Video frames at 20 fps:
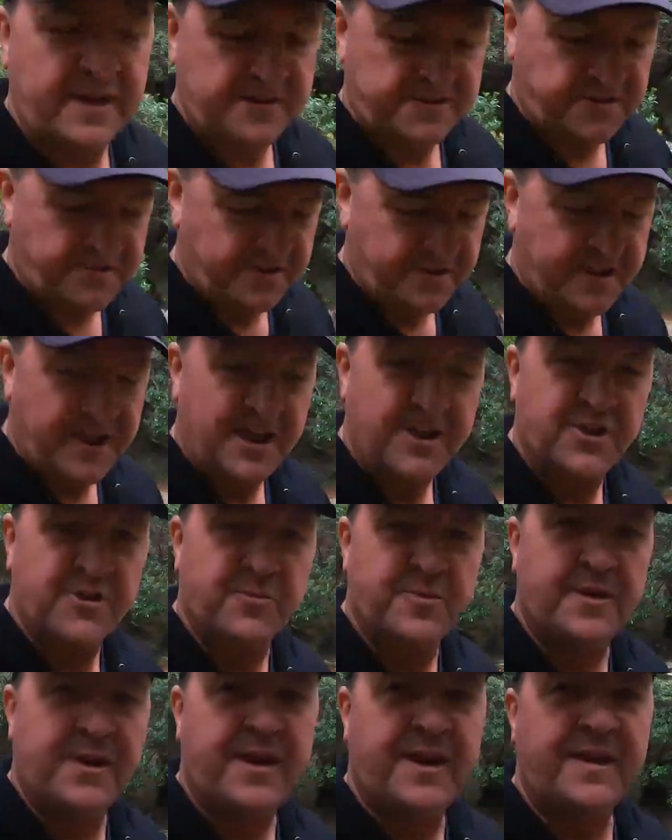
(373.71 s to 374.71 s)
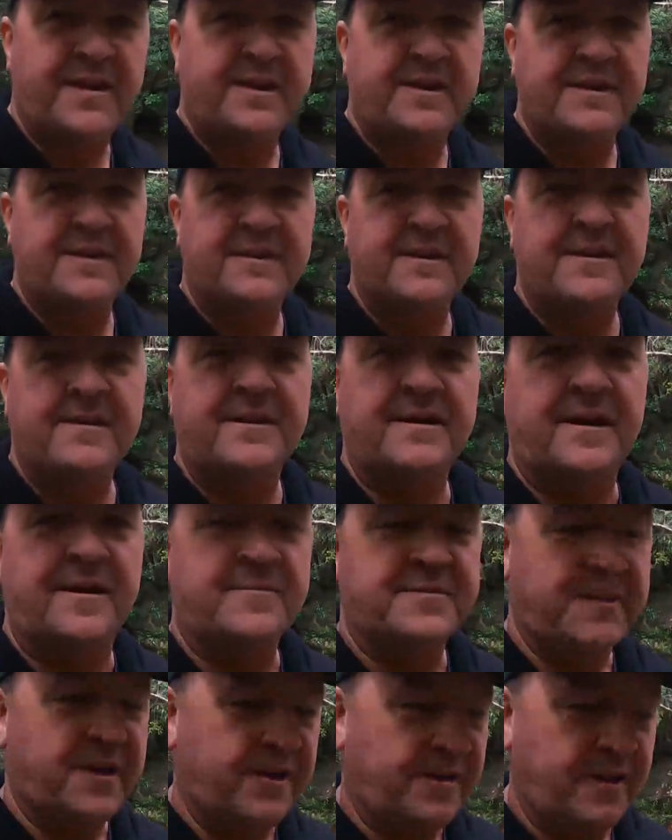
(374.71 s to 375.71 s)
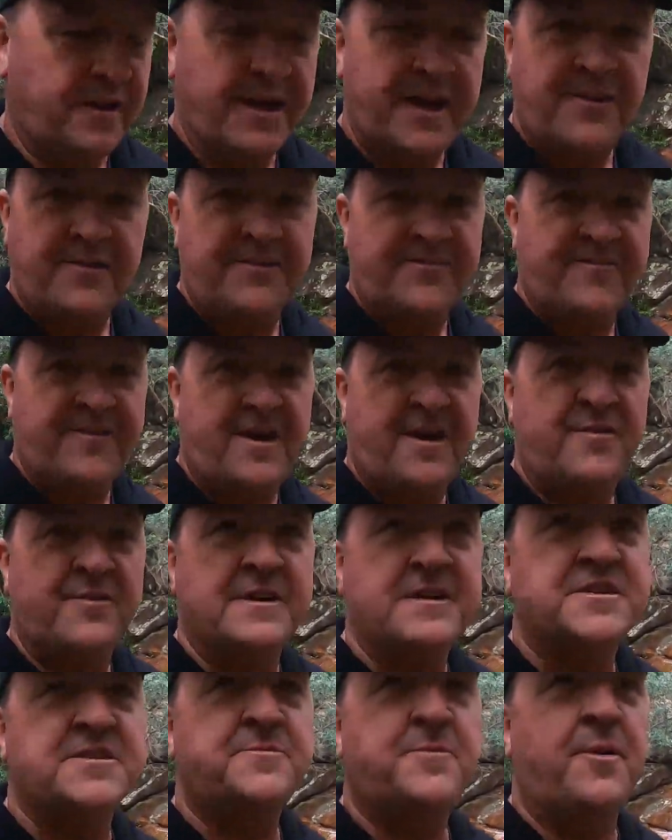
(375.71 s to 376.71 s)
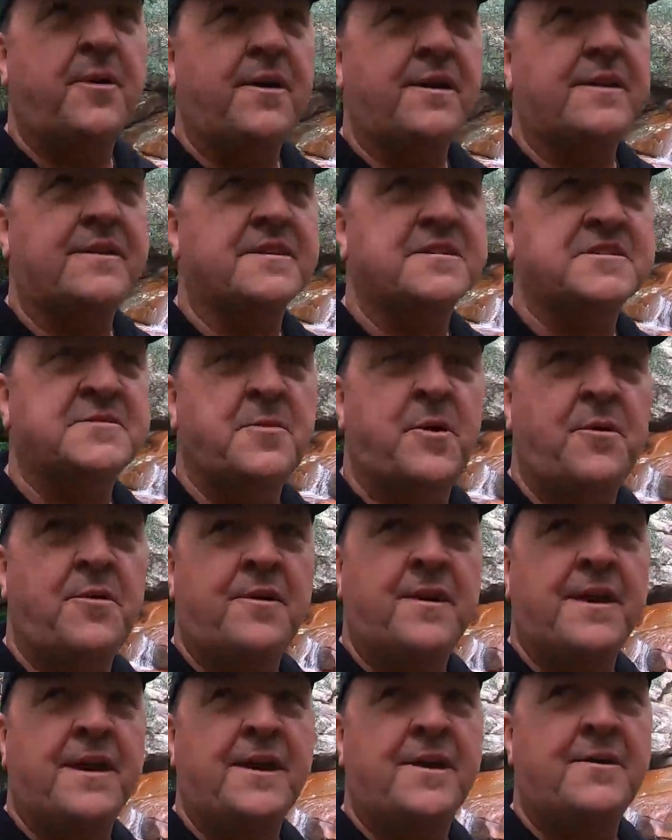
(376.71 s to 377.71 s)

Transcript: that turned out to be. I'm so glad I found this spot this morning.